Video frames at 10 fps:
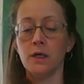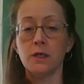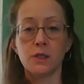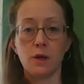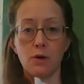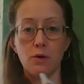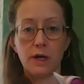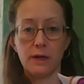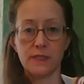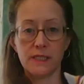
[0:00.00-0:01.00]
So
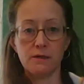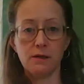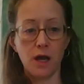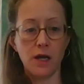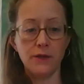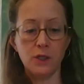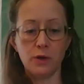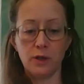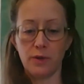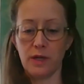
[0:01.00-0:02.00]
I'm still on the
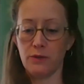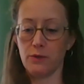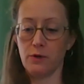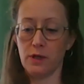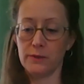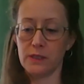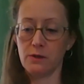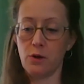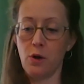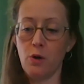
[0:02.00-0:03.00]
toilet paper roll. I'm
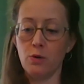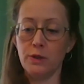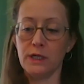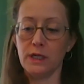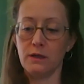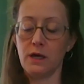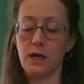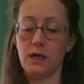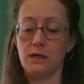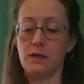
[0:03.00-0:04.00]
still holding the
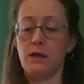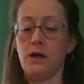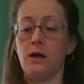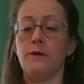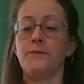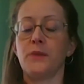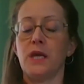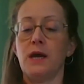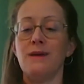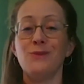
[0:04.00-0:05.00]
end there,
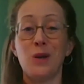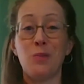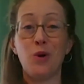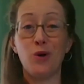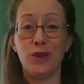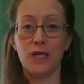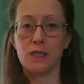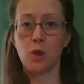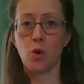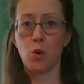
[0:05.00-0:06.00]
and I'm going to pull
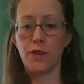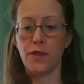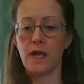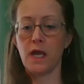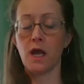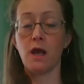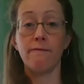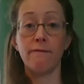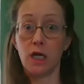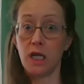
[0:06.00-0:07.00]
this whole thing
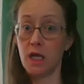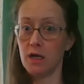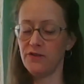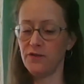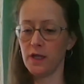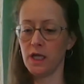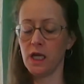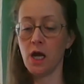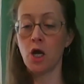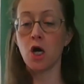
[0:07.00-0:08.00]
very
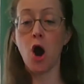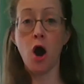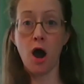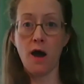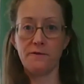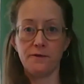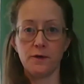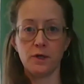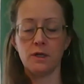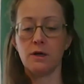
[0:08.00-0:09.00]
carefully off
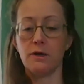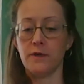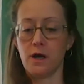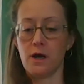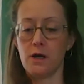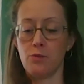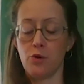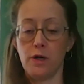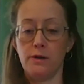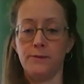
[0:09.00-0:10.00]
of the
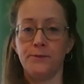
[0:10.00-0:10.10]
cardboard.